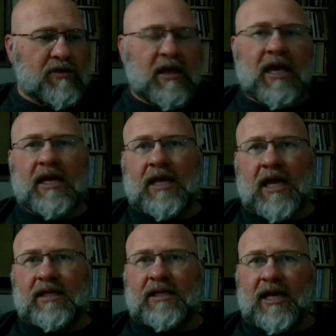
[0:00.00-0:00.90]

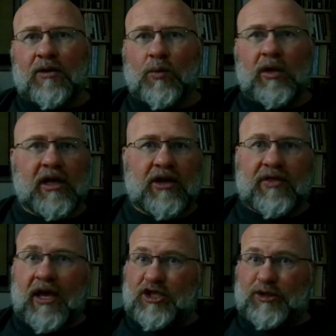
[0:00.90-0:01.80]
It did really good.
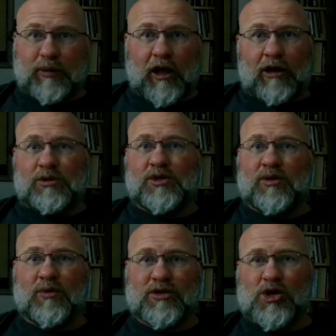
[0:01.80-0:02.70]
The
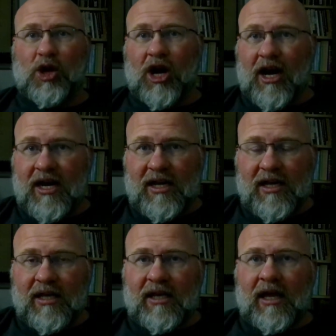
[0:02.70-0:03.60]
explosion was great.
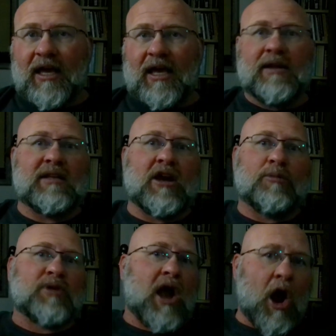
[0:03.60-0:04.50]
It
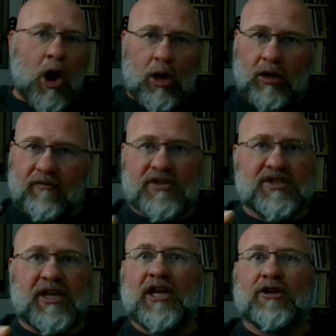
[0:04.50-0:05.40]
dumped all of its
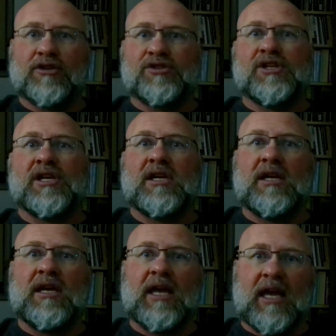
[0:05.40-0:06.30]
energy
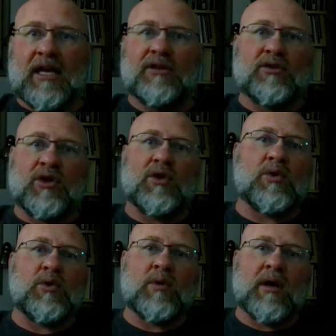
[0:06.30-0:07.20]

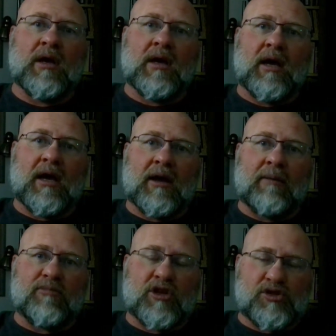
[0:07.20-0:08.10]
into
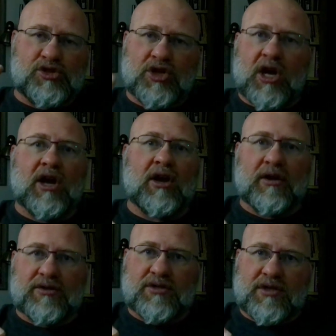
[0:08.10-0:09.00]
the
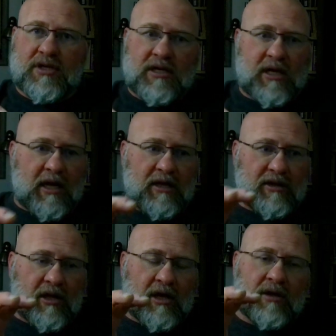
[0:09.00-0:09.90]
jugs.
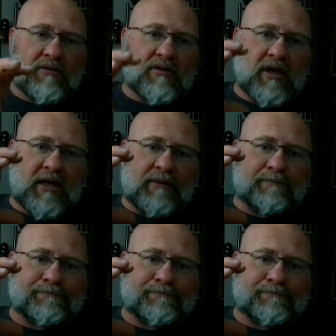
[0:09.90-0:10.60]
The